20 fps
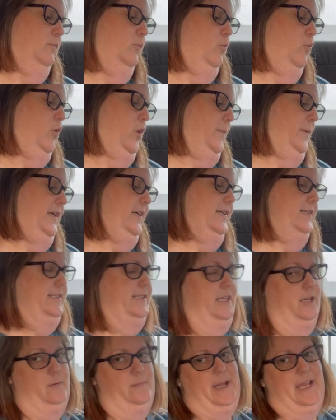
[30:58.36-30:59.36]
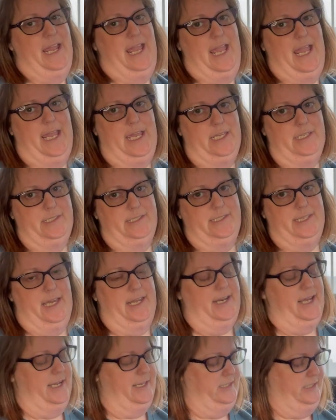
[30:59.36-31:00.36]
were because they're my HAEDs,
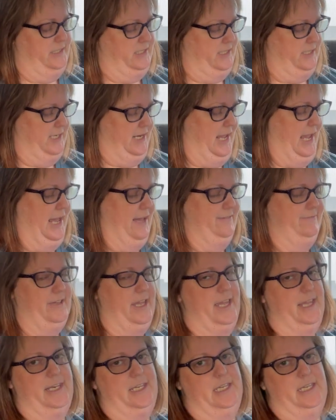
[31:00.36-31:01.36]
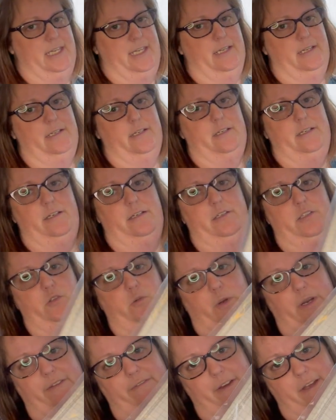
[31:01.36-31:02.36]
and I didn't have any
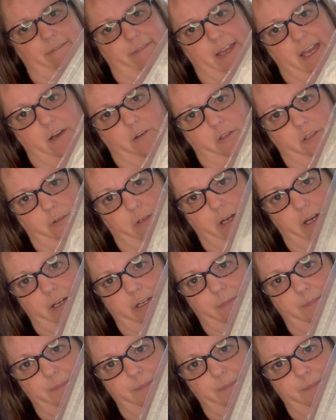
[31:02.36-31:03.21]
25 count Lugana.